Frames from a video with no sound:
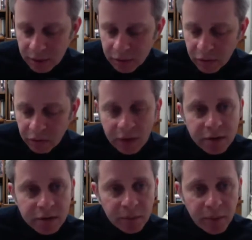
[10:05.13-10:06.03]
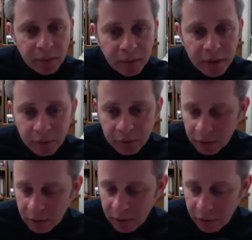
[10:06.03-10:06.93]
traversed by
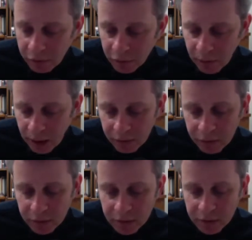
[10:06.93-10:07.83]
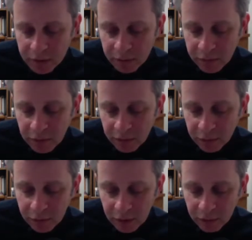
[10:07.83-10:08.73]
people from hundreds of
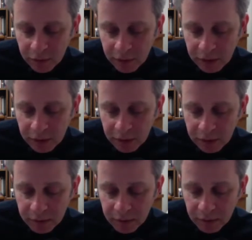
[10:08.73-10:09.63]
different communities,